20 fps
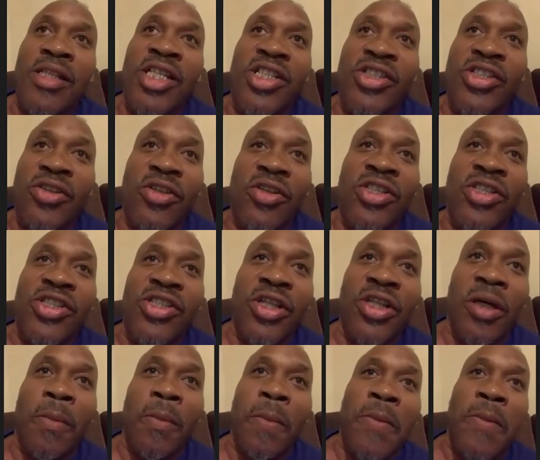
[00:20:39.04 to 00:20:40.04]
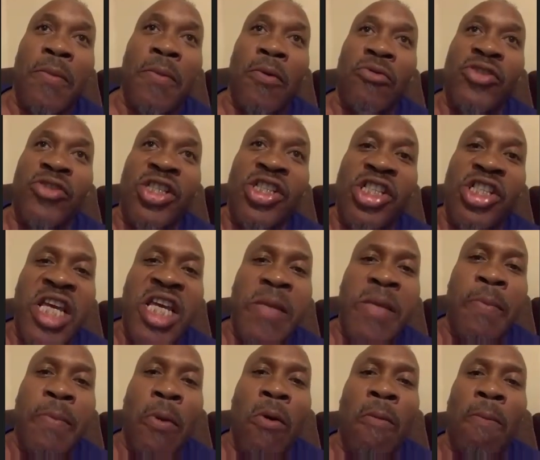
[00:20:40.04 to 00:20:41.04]
Just all these young people, just
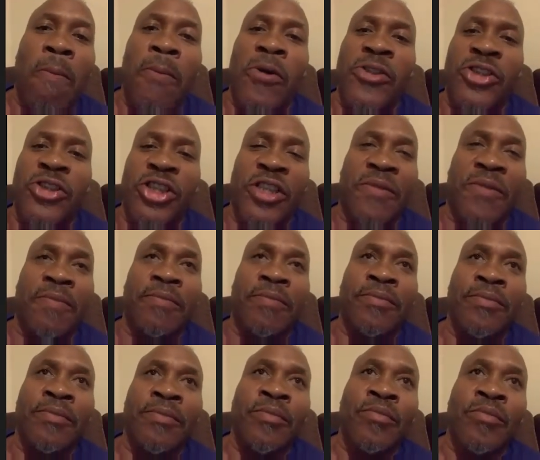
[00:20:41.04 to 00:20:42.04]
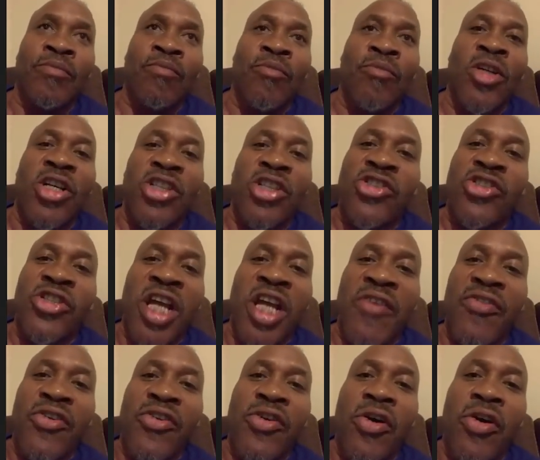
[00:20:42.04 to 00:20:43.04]
keep on pushing because you
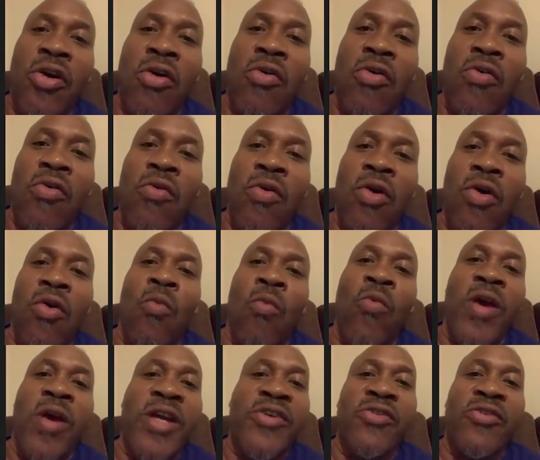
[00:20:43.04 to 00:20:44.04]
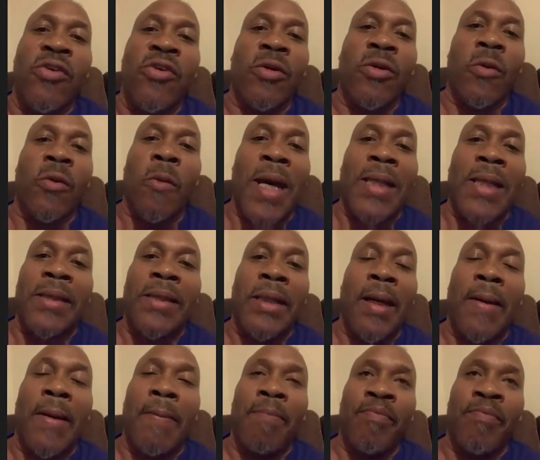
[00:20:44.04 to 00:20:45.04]
never know where you're going to wind
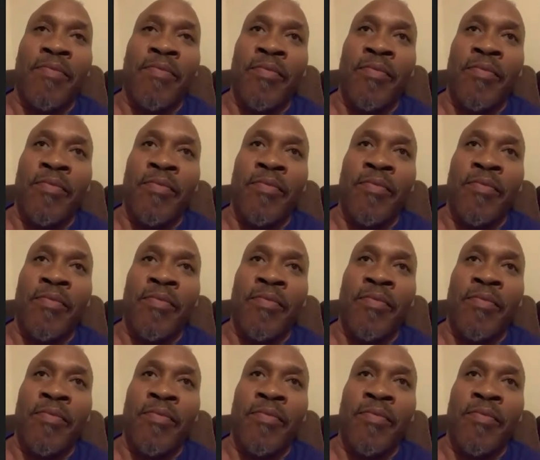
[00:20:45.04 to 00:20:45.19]
up.